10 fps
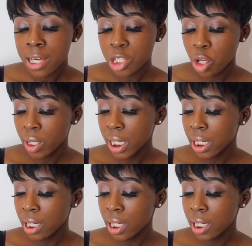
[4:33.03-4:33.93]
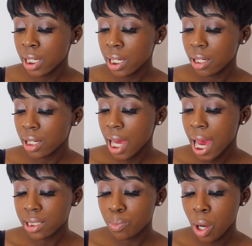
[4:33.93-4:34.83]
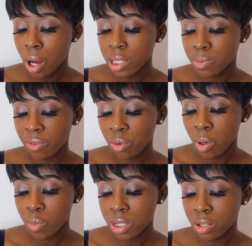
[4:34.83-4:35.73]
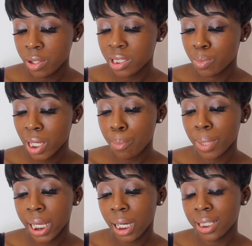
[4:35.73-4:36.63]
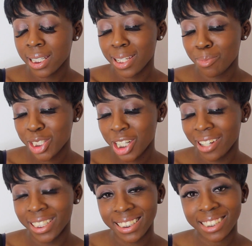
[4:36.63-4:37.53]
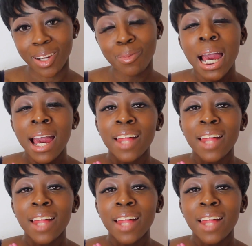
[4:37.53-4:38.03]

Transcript: So he had a past before and was known to be a player and an image guy on Instagram.